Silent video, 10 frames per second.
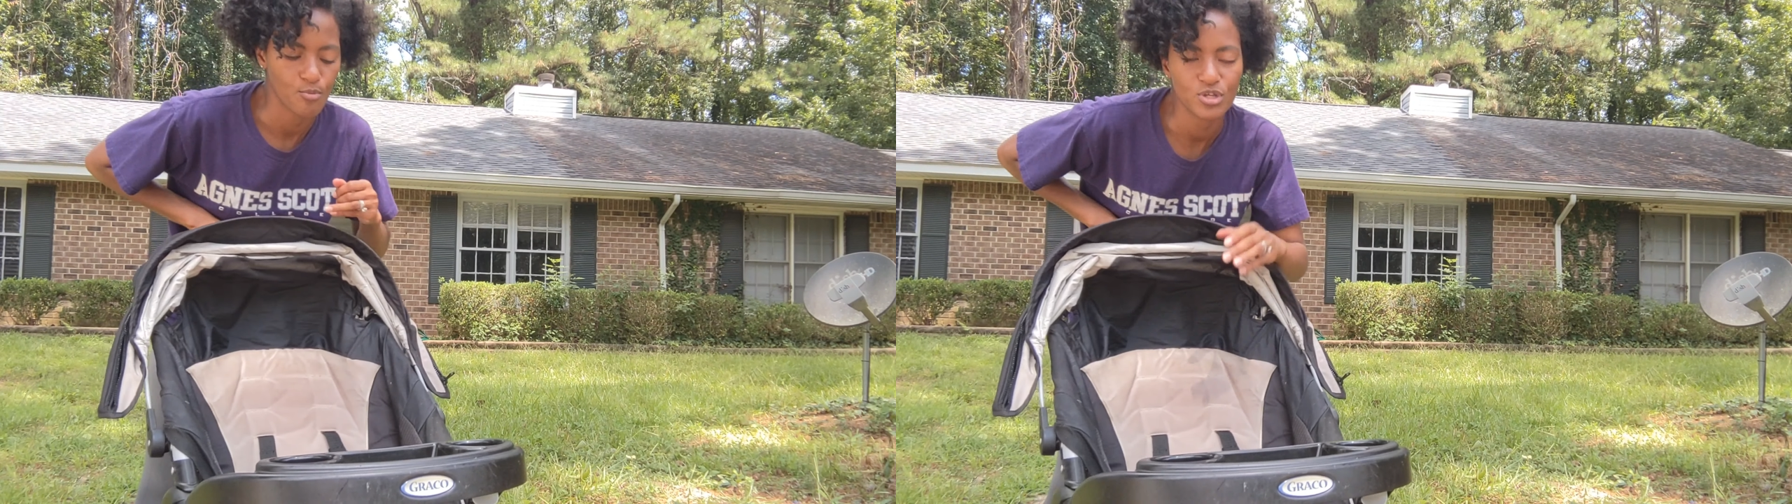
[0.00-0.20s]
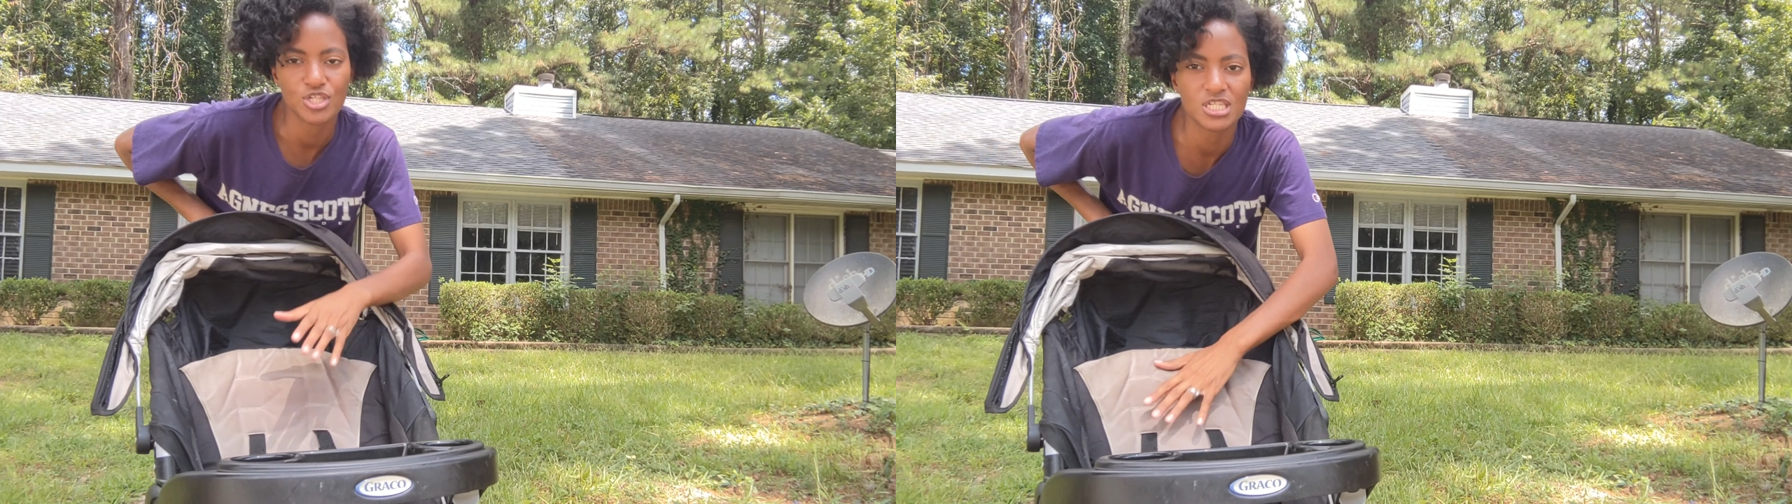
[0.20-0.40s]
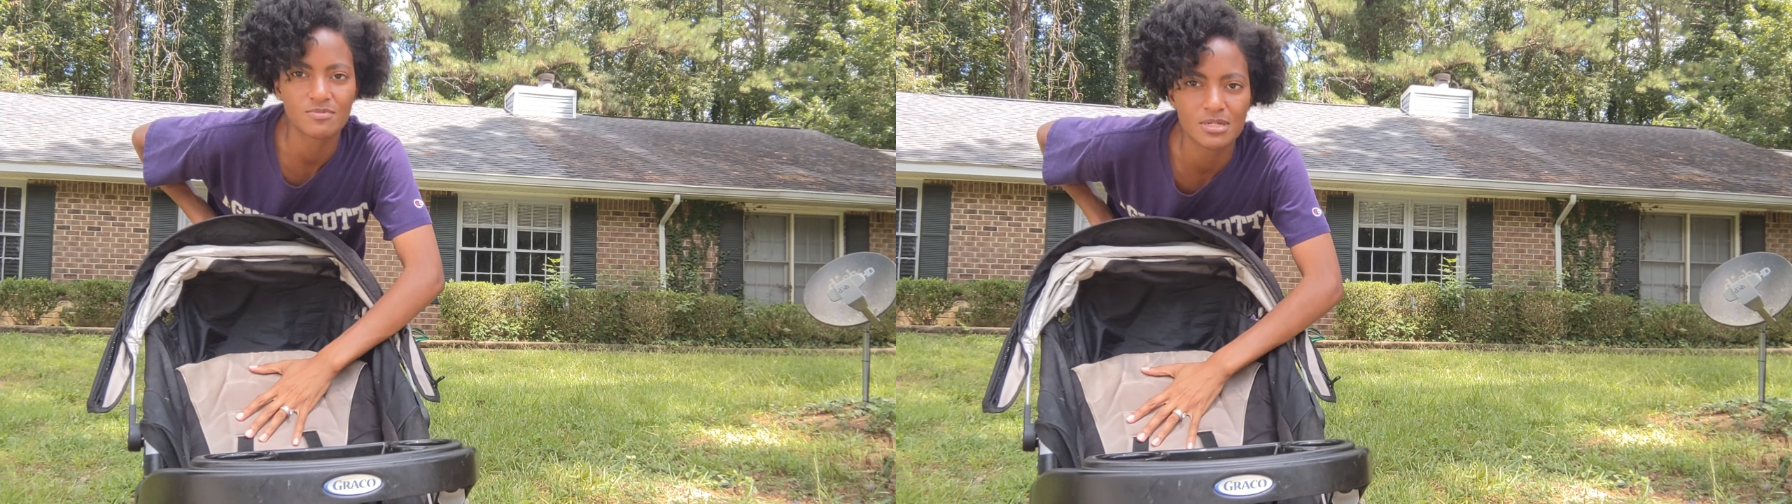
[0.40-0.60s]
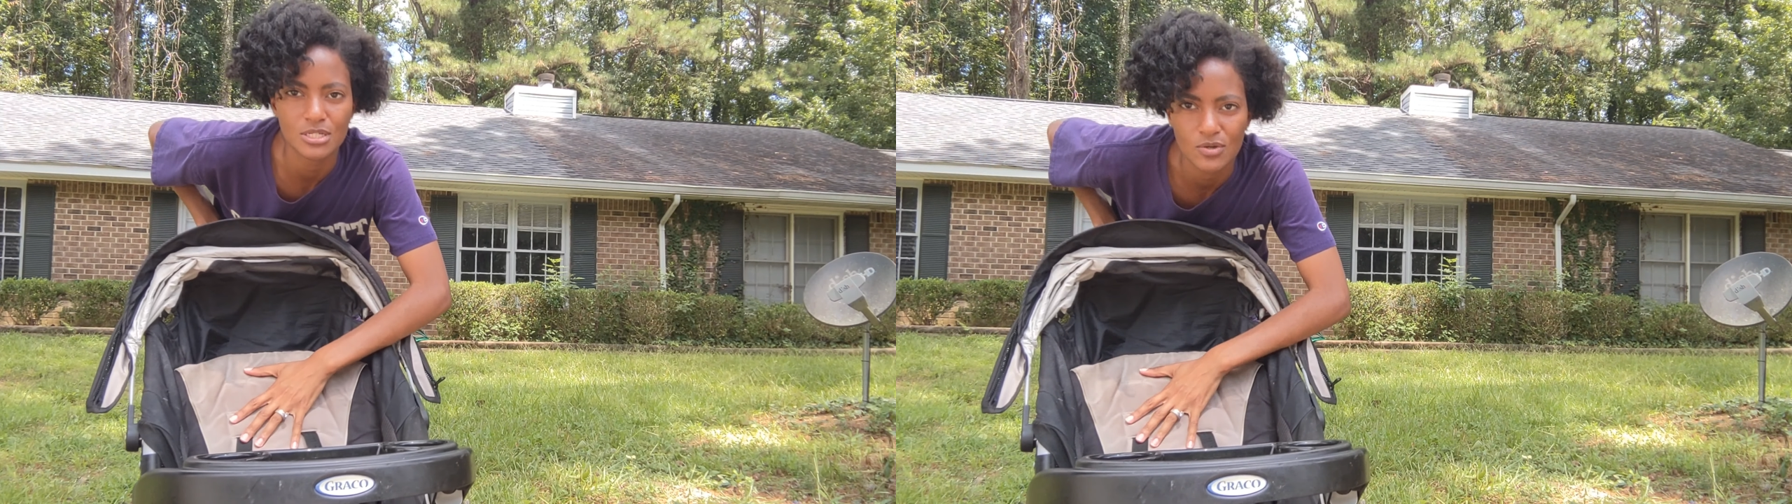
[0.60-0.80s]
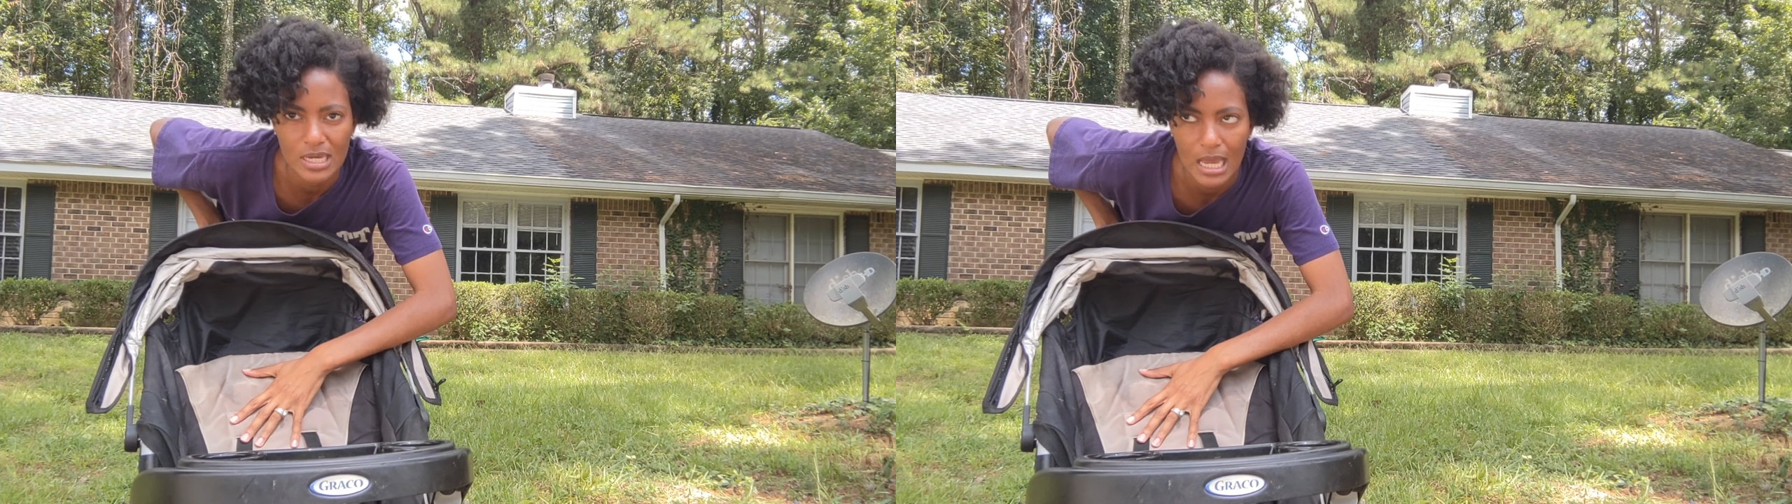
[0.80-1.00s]
which she's been
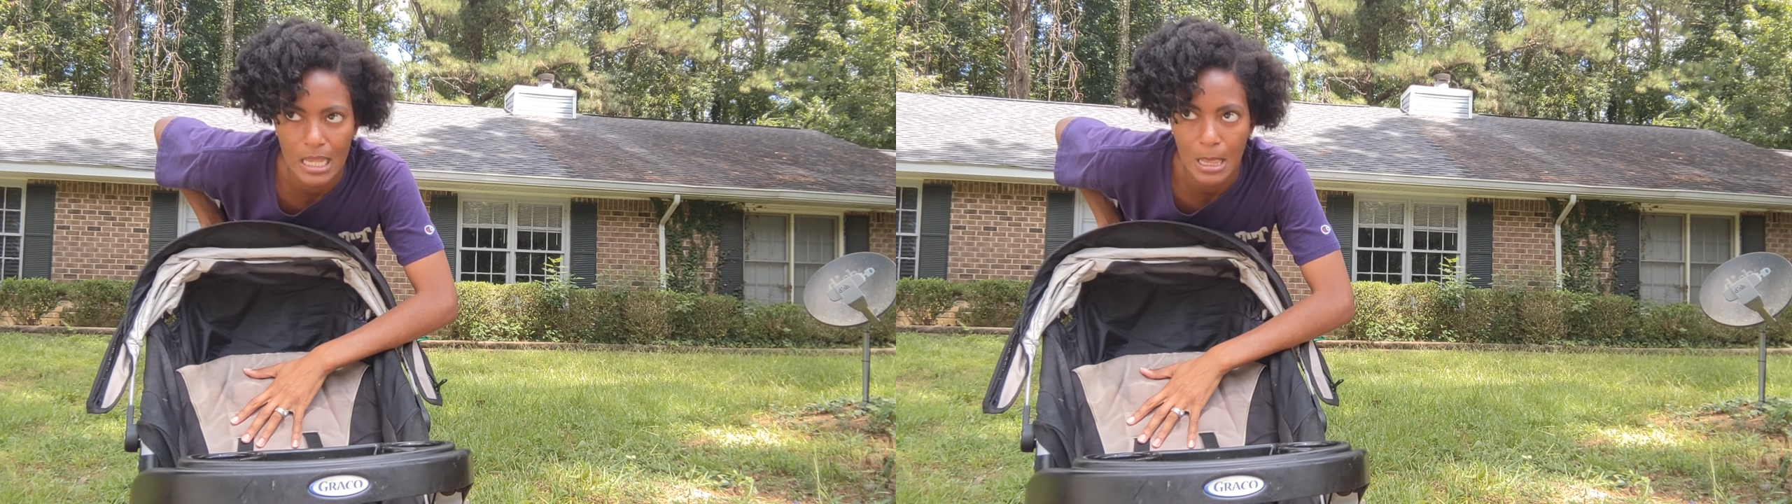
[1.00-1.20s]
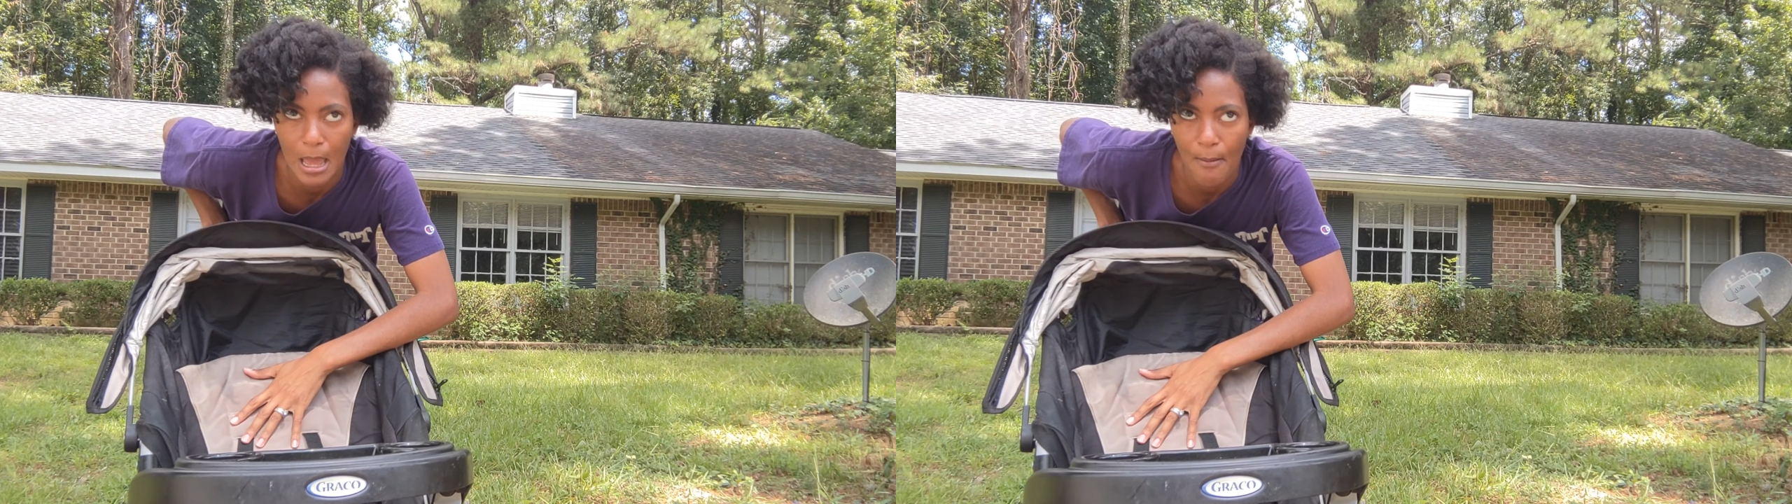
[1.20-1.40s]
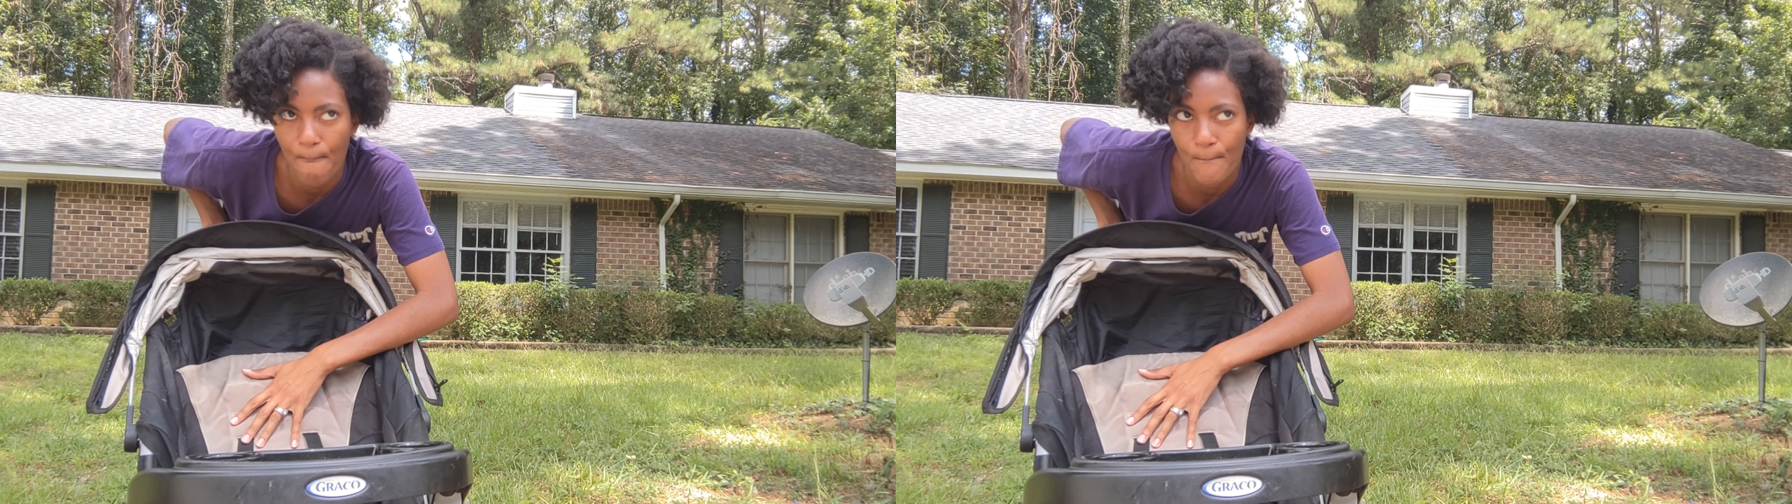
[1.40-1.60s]
doing a lot